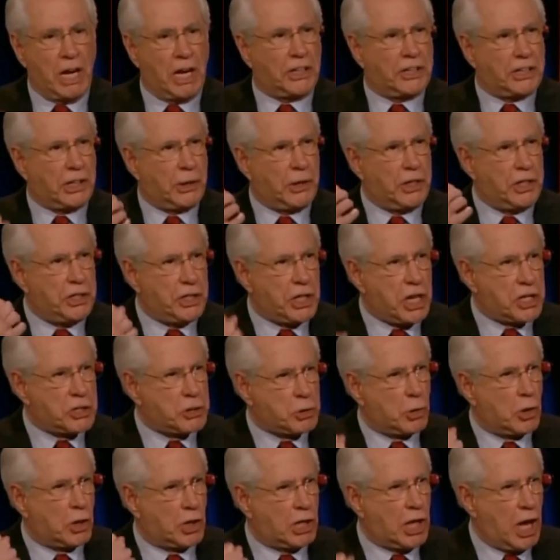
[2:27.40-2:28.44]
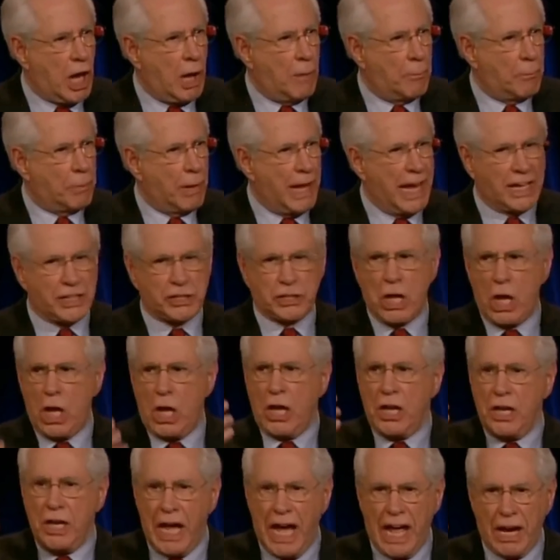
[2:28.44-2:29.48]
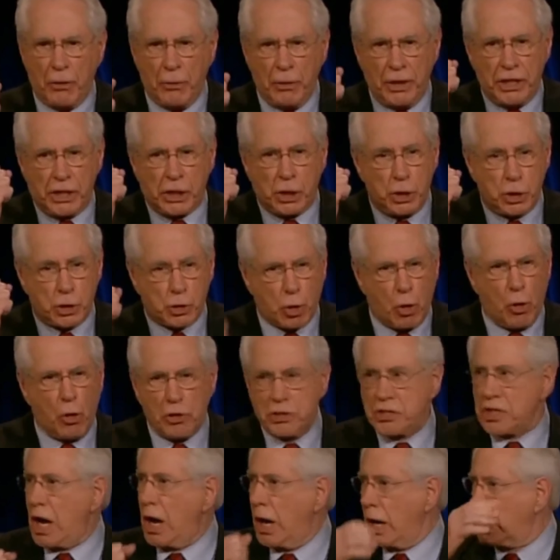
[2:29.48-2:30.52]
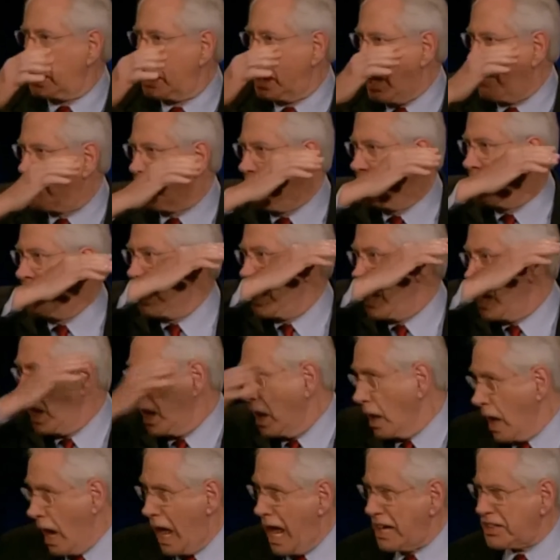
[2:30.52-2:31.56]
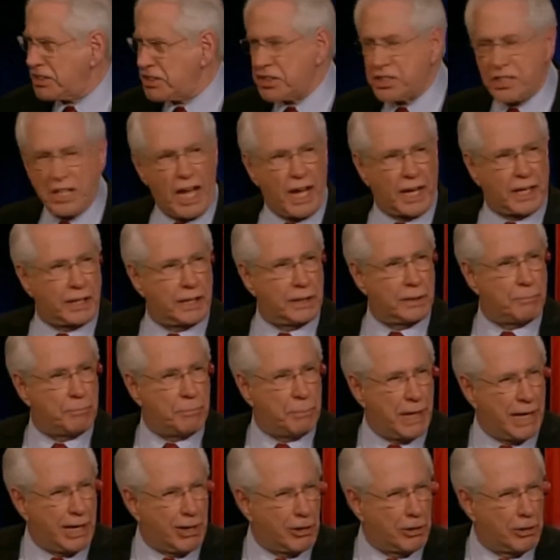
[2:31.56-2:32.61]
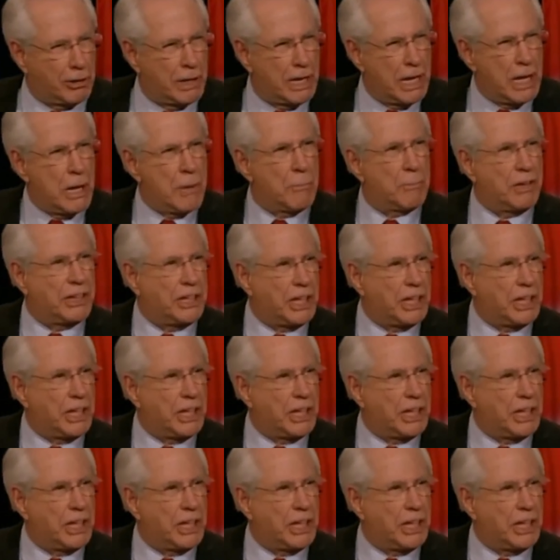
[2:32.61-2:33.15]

The military-industrial complex not only controls our government, lock, stock, and barrel,